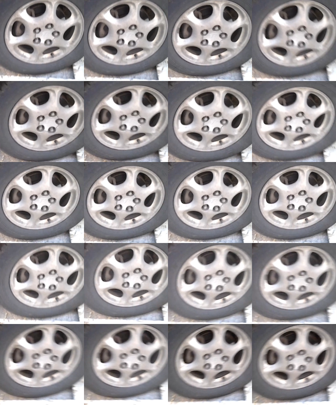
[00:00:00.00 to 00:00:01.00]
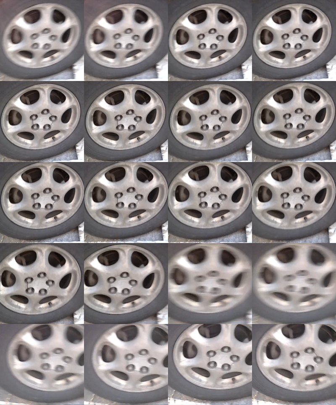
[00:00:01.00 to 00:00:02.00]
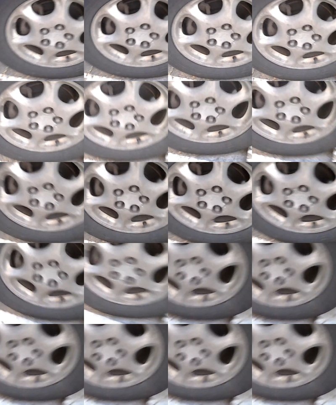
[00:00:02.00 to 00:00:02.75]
Well, there we are. The wheel bearing has been